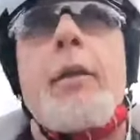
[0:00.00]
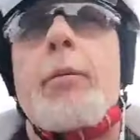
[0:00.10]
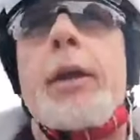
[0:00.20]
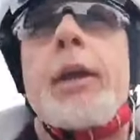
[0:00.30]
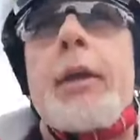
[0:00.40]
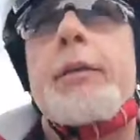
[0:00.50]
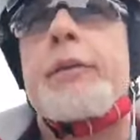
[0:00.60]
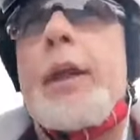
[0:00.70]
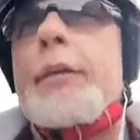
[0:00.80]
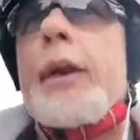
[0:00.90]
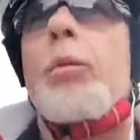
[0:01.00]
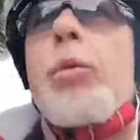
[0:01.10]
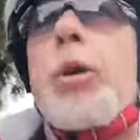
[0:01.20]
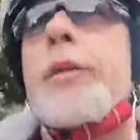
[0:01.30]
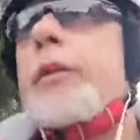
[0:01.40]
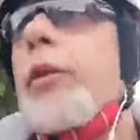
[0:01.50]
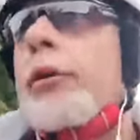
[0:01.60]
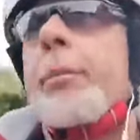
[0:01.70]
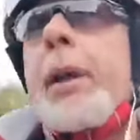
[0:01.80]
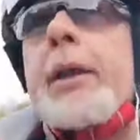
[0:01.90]
we can understand that our worth is
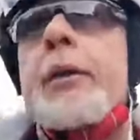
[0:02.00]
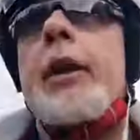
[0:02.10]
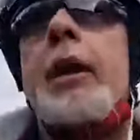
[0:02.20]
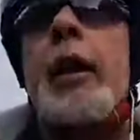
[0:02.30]
not dependent